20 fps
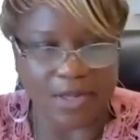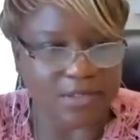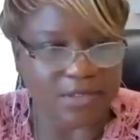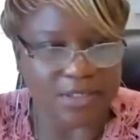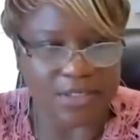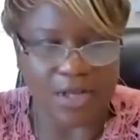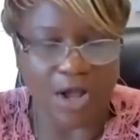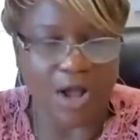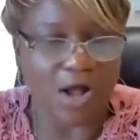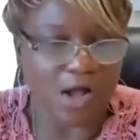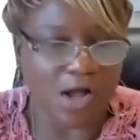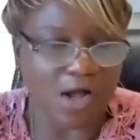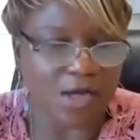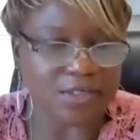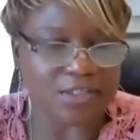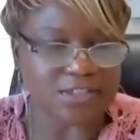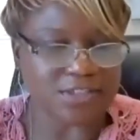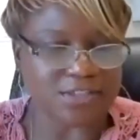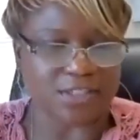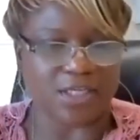and in all
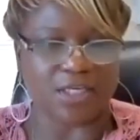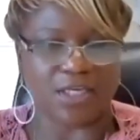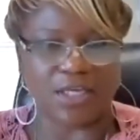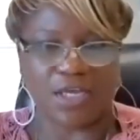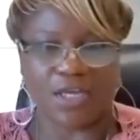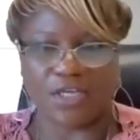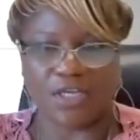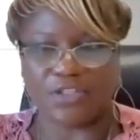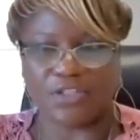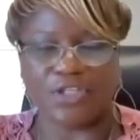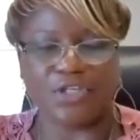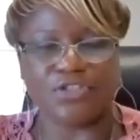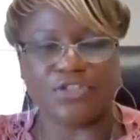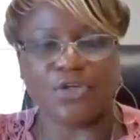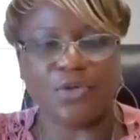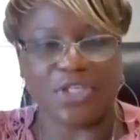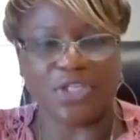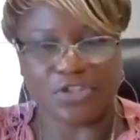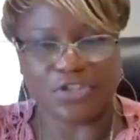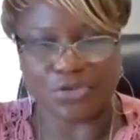honesty,
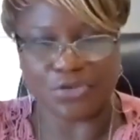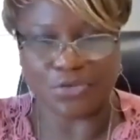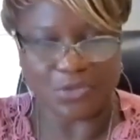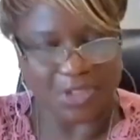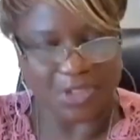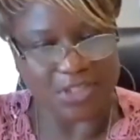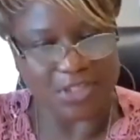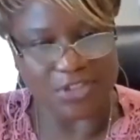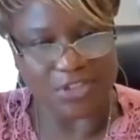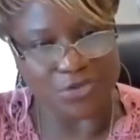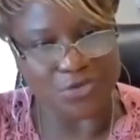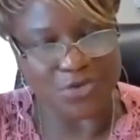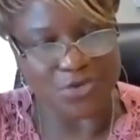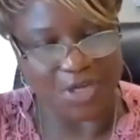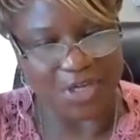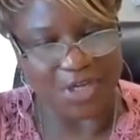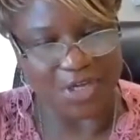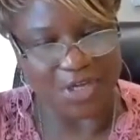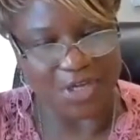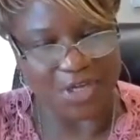there's only two things that you
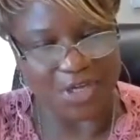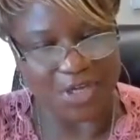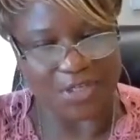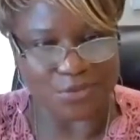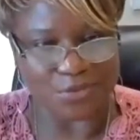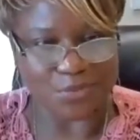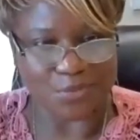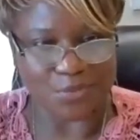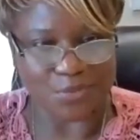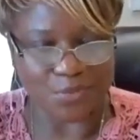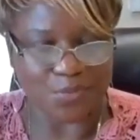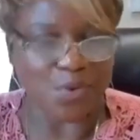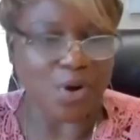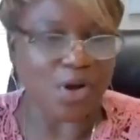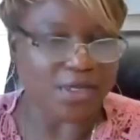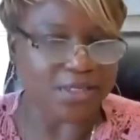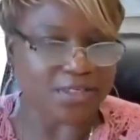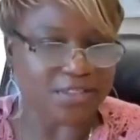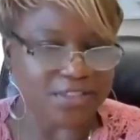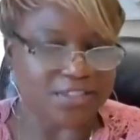can do.
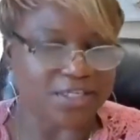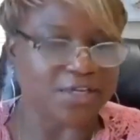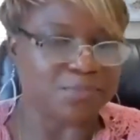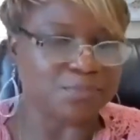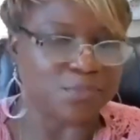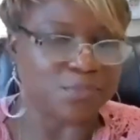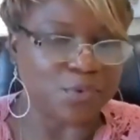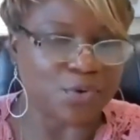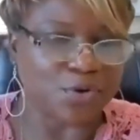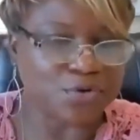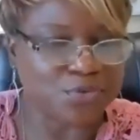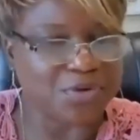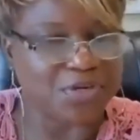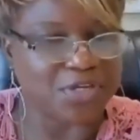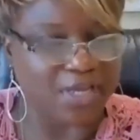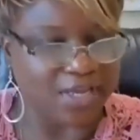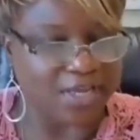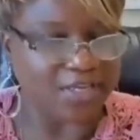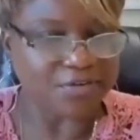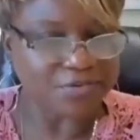One, get more
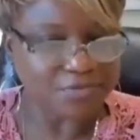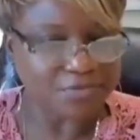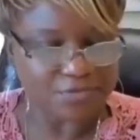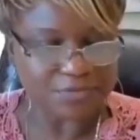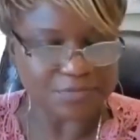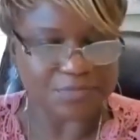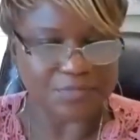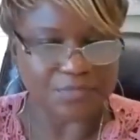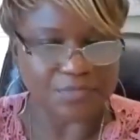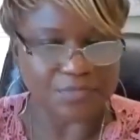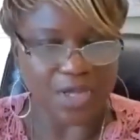creative.